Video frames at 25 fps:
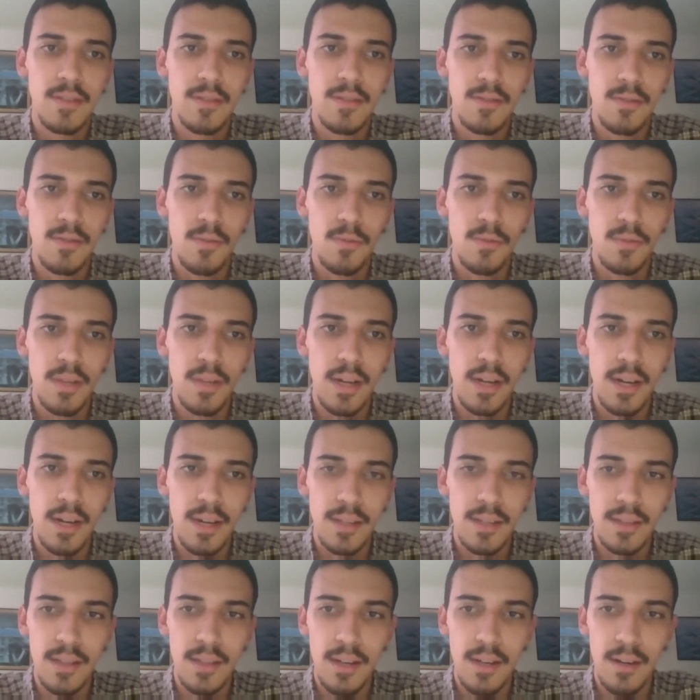So
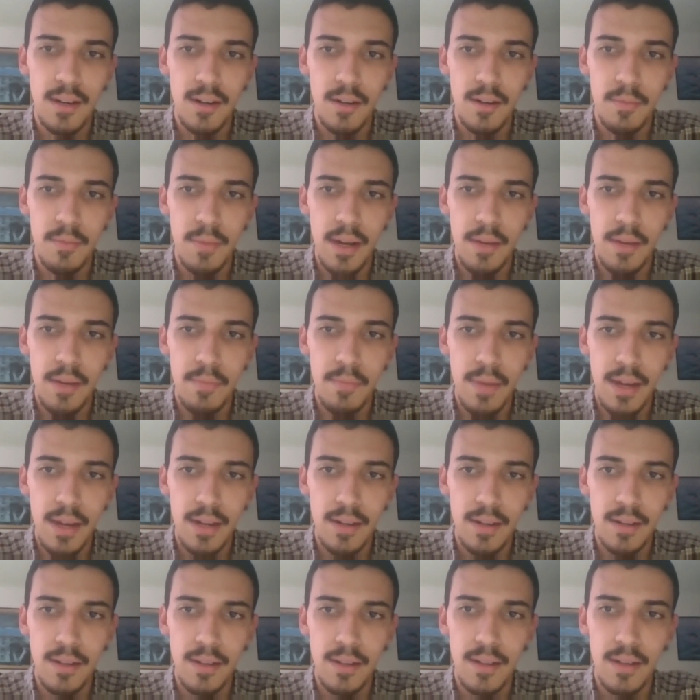that are my
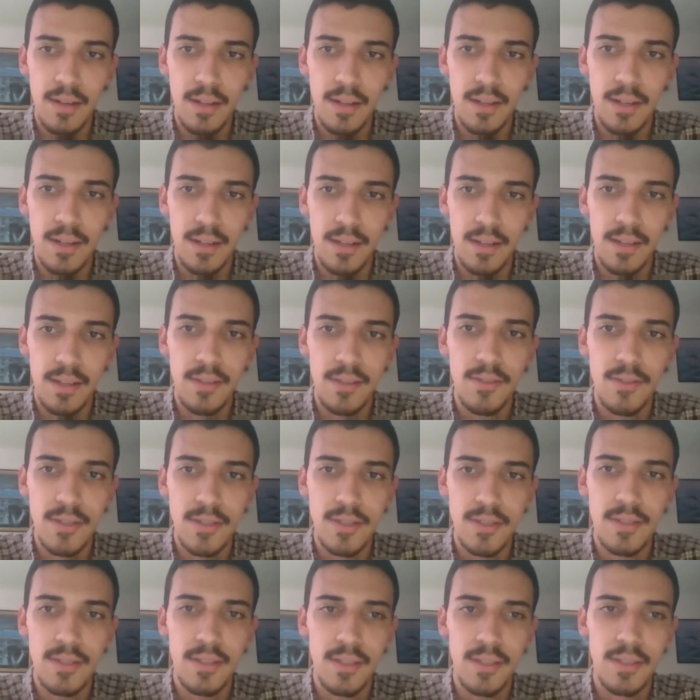main interest.